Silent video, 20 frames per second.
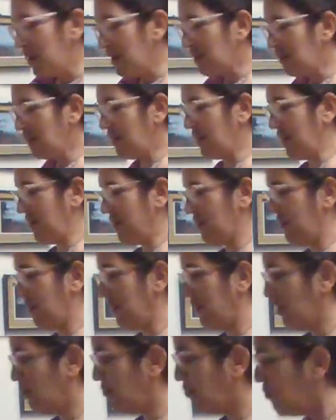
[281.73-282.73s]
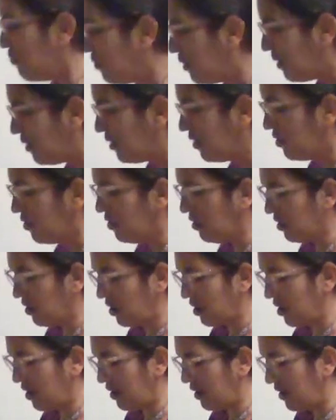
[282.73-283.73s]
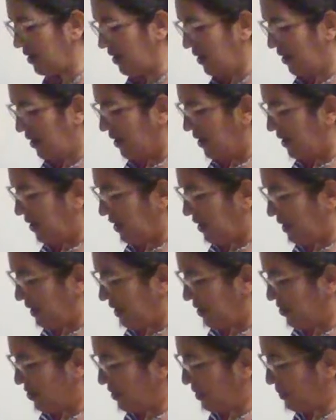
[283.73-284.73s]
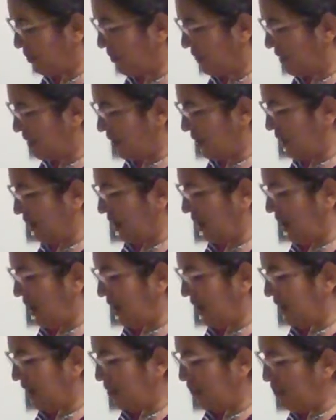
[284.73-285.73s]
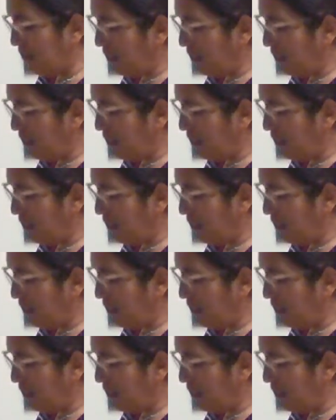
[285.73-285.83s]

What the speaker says: hearing that song. It's really good. It's I can